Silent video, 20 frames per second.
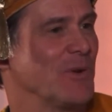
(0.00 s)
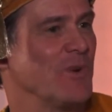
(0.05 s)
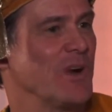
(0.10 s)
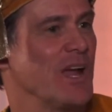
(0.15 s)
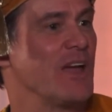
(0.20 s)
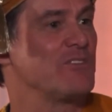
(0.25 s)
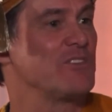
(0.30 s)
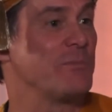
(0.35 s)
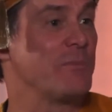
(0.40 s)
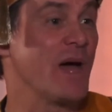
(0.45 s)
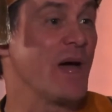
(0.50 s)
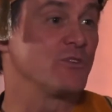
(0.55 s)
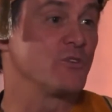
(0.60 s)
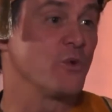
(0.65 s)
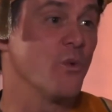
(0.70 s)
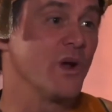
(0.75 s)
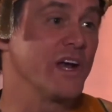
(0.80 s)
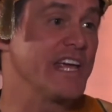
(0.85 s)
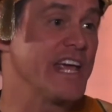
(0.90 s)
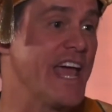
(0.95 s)
When I was about
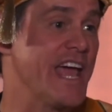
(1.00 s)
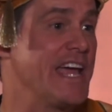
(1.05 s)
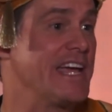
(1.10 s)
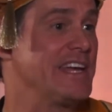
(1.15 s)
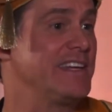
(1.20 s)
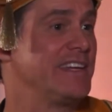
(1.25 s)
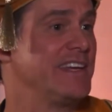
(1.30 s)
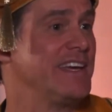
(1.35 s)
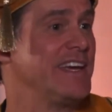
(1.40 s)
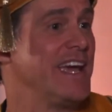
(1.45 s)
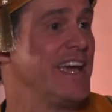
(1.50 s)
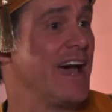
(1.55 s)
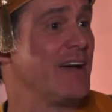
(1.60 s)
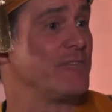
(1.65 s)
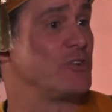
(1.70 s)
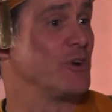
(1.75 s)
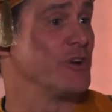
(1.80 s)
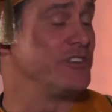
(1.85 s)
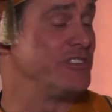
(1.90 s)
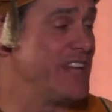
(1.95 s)
28,
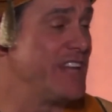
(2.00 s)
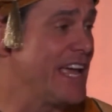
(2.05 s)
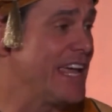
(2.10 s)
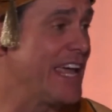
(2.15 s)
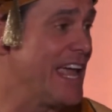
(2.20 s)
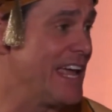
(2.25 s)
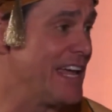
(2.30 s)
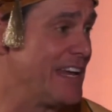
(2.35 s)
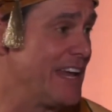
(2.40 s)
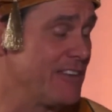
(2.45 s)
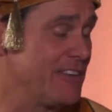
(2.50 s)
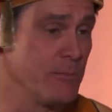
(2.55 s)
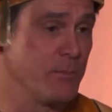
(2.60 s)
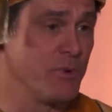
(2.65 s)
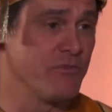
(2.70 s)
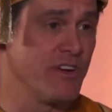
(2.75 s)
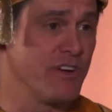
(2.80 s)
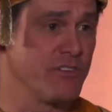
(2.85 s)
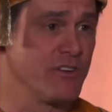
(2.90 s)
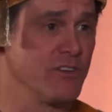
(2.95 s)
after a decade as a
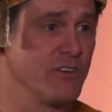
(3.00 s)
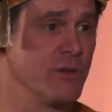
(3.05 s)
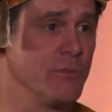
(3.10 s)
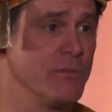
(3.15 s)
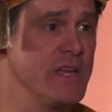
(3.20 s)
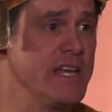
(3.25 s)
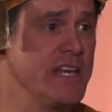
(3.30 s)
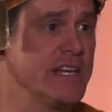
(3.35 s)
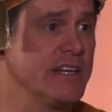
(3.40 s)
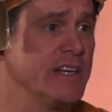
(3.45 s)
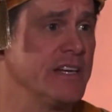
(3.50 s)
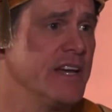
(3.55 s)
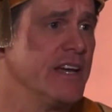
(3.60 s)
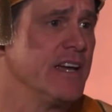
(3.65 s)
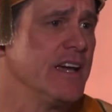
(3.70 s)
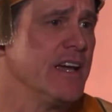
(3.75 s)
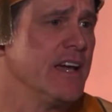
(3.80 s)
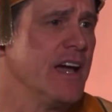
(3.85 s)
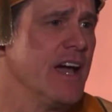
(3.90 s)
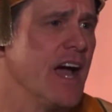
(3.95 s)
professional comedian,
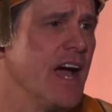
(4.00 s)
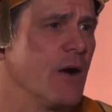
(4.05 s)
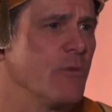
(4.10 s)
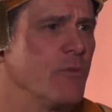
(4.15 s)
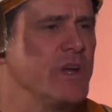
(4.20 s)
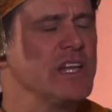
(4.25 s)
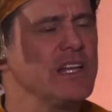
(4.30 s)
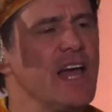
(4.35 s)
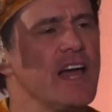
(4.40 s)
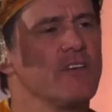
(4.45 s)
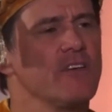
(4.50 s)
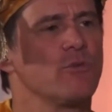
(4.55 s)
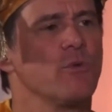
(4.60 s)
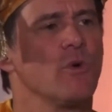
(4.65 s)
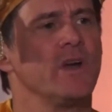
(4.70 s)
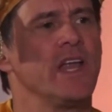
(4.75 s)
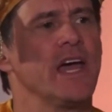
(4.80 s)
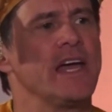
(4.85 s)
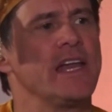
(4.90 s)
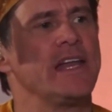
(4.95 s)
I realized
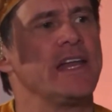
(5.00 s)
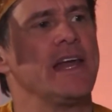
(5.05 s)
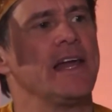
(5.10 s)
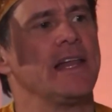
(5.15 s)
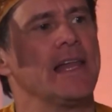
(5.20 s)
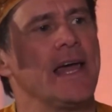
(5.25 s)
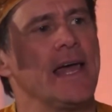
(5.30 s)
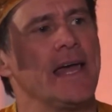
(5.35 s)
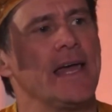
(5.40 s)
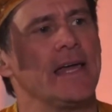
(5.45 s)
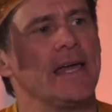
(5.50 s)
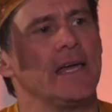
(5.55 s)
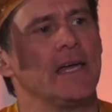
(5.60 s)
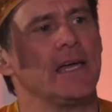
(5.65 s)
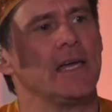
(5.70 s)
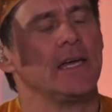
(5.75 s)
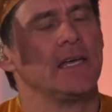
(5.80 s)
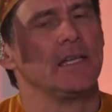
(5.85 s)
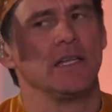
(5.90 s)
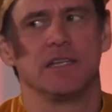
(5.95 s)
one night in LA
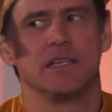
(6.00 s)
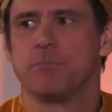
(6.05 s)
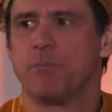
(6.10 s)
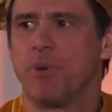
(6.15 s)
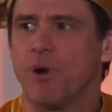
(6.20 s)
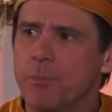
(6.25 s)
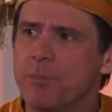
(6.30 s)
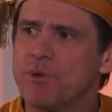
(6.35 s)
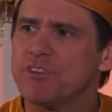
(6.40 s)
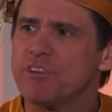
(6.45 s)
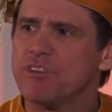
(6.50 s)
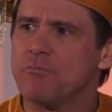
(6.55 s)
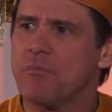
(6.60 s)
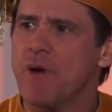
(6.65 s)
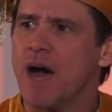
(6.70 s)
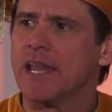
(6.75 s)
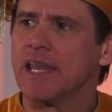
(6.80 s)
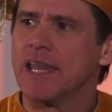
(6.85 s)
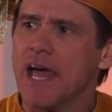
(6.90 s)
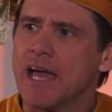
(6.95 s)
that the purpose of
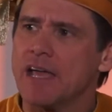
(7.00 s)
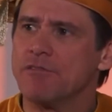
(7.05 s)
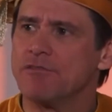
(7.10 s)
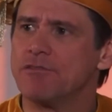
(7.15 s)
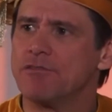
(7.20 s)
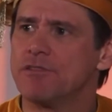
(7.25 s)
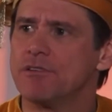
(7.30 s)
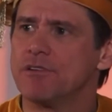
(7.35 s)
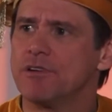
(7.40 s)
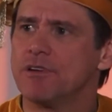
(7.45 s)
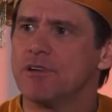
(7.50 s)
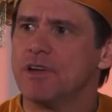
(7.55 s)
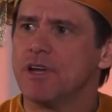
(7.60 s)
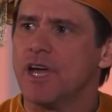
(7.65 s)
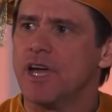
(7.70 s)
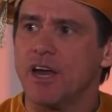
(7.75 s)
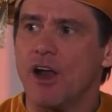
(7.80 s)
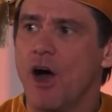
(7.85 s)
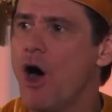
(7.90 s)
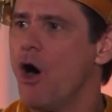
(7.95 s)
my life
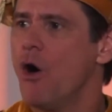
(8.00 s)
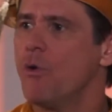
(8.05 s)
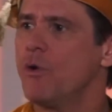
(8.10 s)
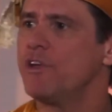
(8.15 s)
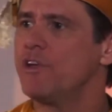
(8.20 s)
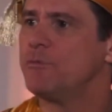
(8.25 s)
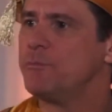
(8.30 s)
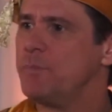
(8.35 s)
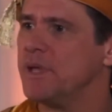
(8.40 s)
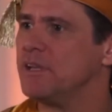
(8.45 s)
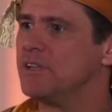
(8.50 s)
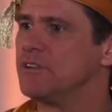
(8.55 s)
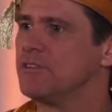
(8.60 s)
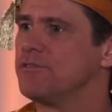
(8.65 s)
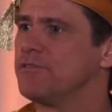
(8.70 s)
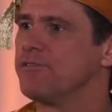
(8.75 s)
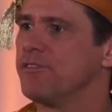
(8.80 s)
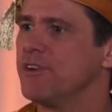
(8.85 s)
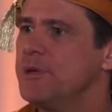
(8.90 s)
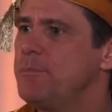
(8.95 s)
had always been
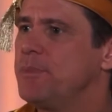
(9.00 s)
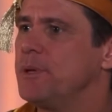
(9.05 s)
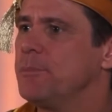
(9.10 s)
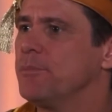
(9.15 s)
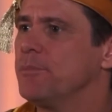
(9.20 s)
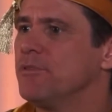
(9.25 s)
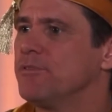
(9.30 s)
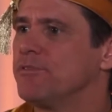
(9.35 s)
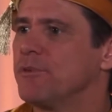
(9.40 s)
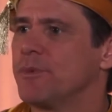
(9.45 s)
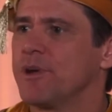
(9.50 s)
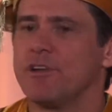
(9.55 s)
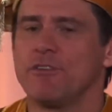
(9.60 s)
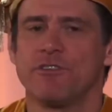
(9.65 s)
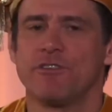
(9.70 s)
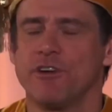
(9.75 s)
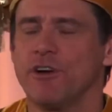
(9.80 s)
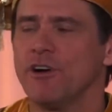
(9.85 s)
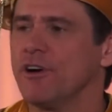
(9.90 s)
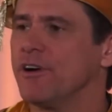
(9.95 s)
to free people from
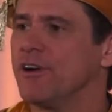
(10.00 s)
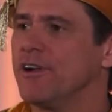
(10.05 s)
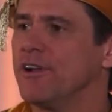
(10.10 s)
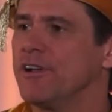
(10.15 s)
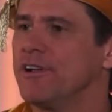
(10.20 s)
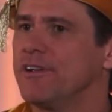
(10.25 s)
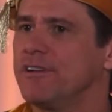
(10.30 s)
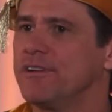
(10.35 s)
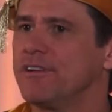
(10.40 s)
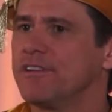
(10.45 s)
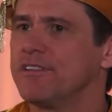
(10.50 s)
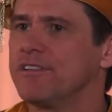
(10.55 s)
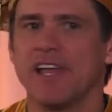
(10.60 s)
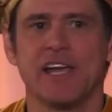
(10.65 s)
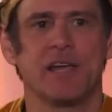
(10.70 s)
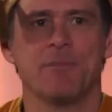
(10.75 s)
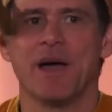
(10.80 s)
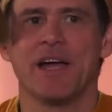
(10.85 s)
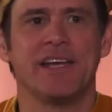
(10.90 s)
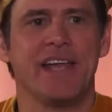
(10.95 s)
concern, just
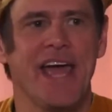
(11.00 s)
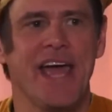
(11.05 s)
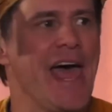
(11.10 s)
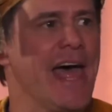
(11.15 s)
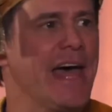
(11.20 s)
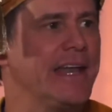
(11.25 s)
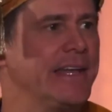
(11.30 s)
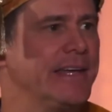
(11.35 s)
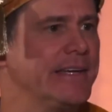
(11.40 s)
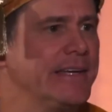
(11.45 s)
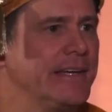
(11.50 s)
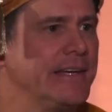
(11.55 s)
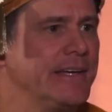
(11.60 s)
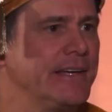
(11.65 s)
like my dad.